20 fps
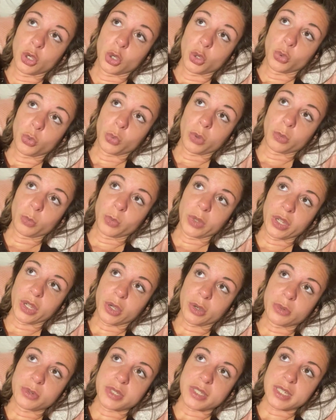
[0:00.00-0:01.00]
when we
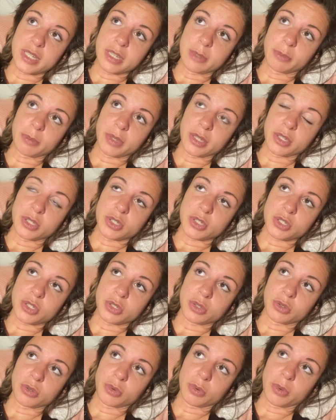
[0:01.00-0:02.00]
go deep
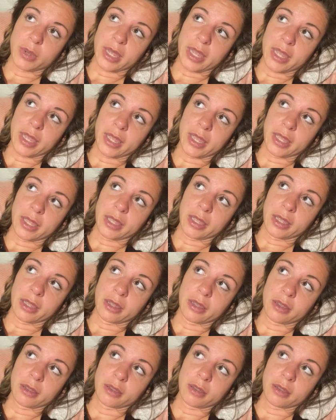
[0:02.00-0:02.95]
into a